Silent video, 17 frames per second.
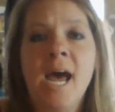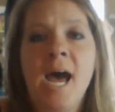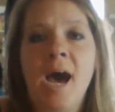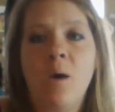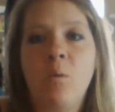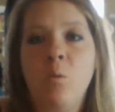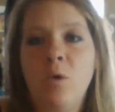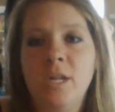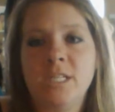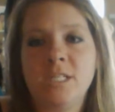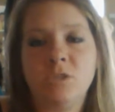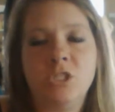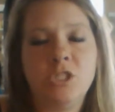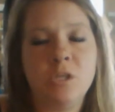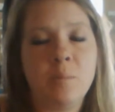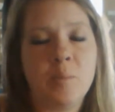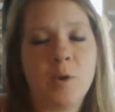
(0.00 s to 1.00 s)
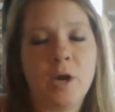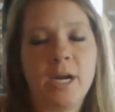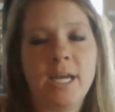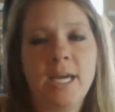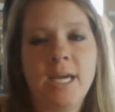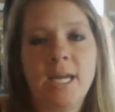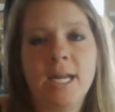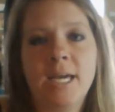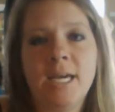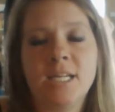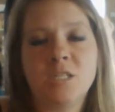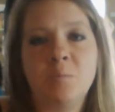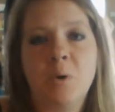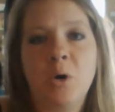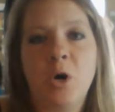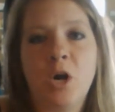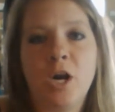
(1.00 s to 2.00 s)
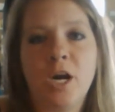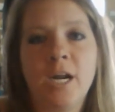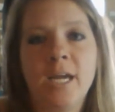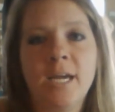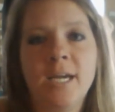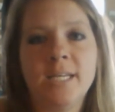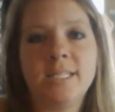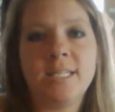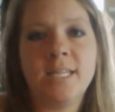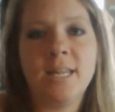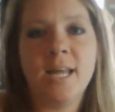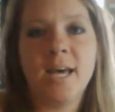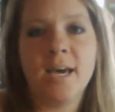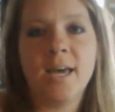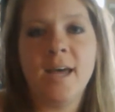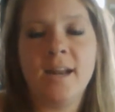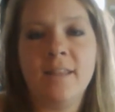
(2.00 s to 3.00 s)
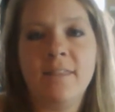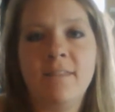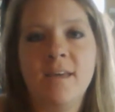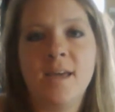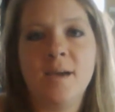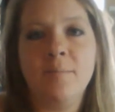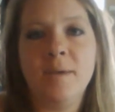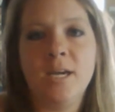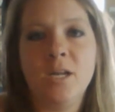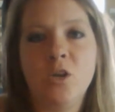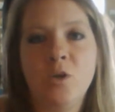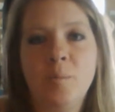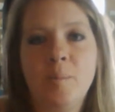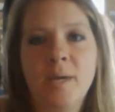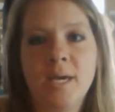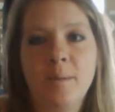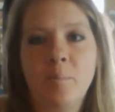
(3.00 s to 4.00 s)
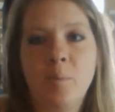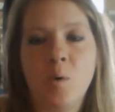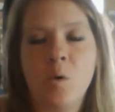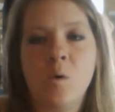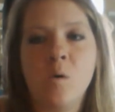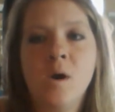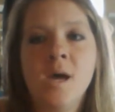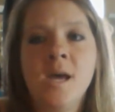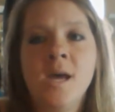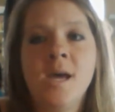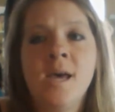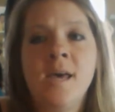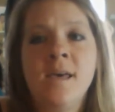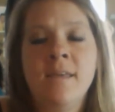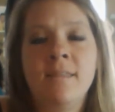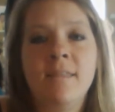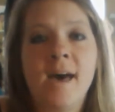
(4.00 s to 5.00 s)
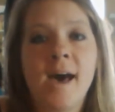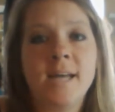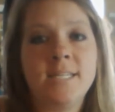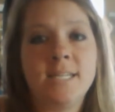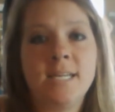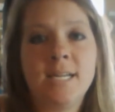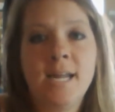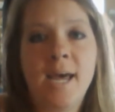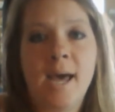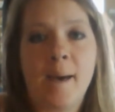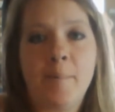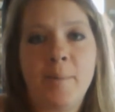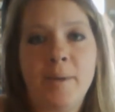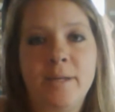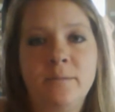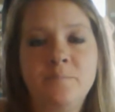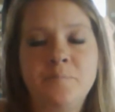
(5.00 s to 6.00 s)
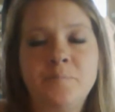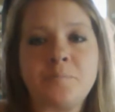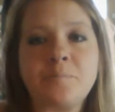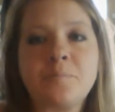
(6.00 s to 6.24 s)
I wanted to jump right in and get to parties and that kind of thing, meet new people. That didn't happen.